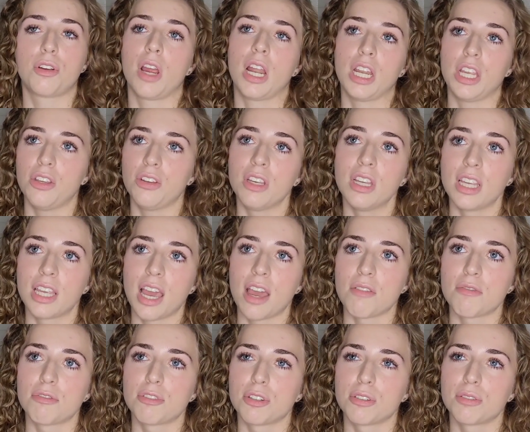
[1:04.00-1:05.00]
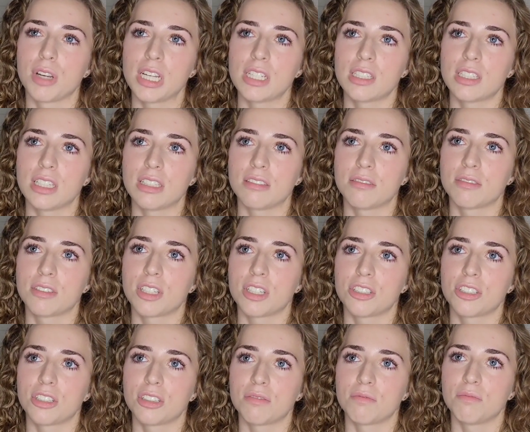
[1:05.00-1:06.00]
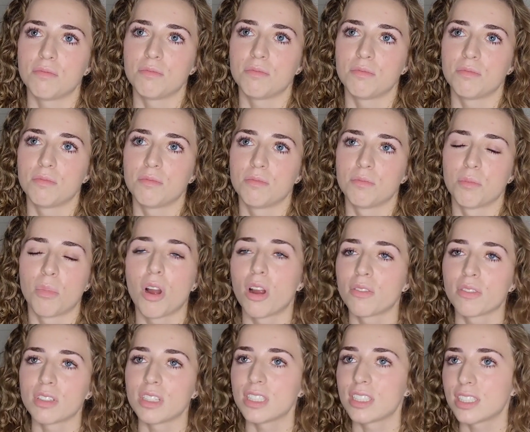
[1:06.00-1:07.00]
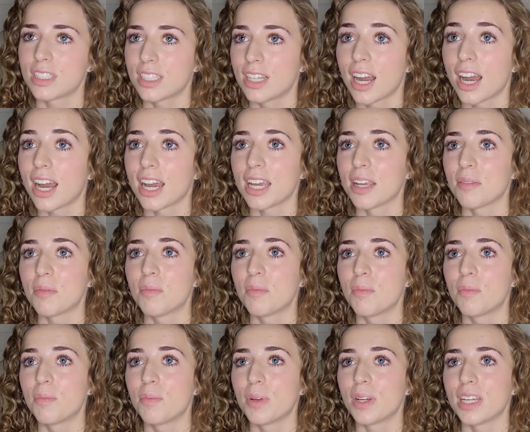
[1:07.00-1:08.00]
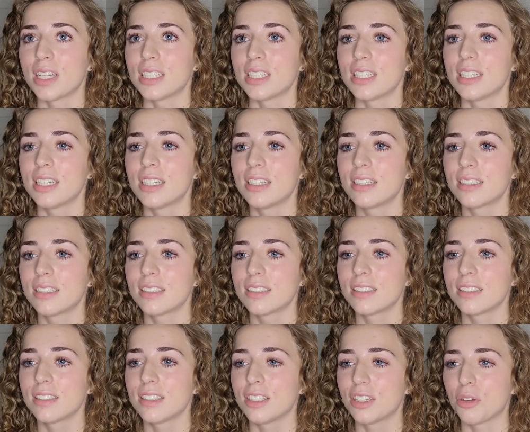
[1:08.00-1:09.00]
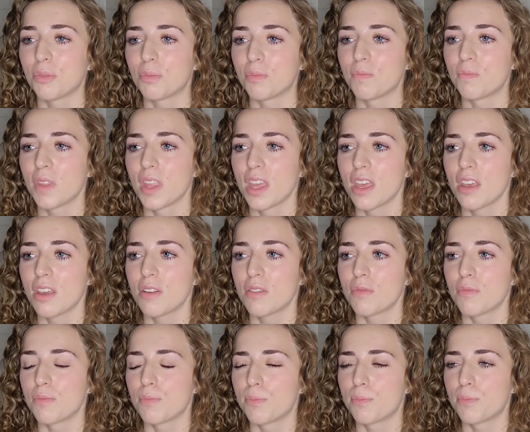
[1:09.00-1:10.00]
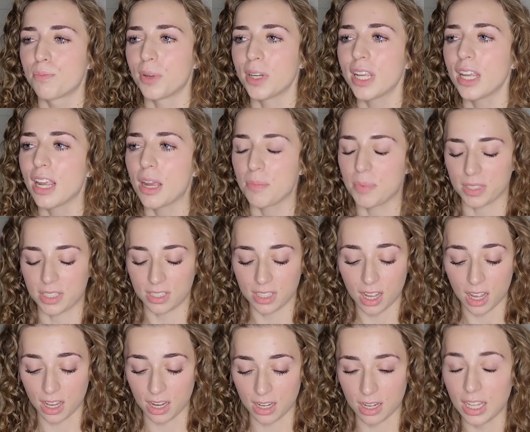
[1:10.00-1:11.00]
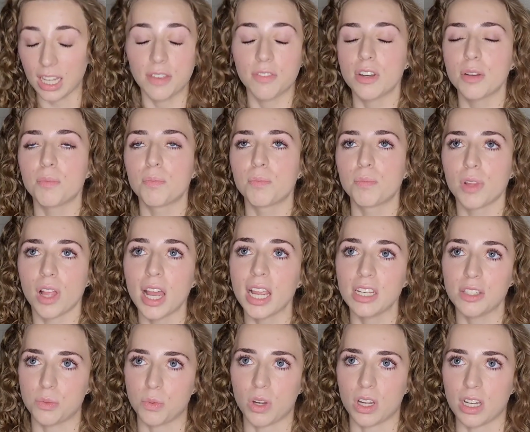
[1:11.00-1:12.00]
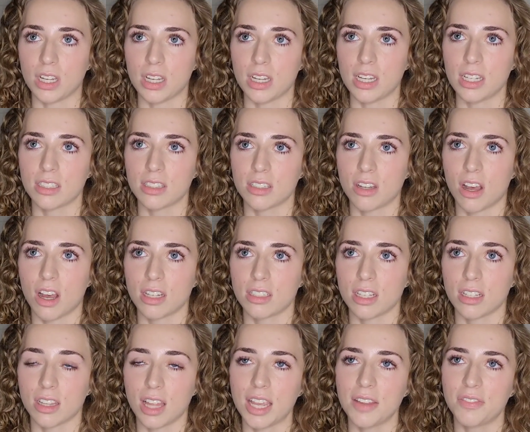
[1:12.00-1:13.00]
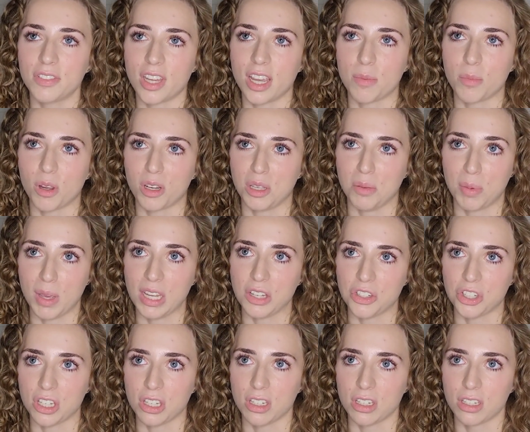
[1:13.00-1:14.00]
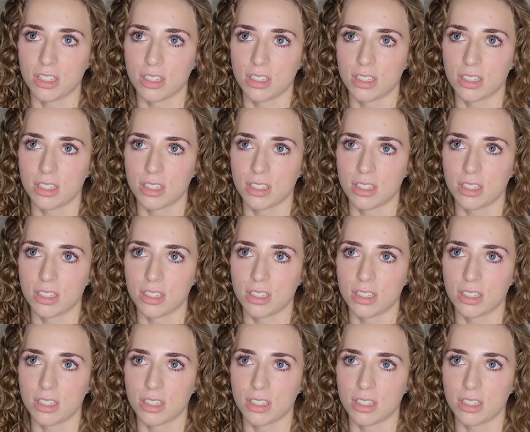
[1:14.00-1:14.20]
credit you can get for raising such a marvelous guy, but, you know, bringing up a son, even a blind one, is not a lifetime occupation.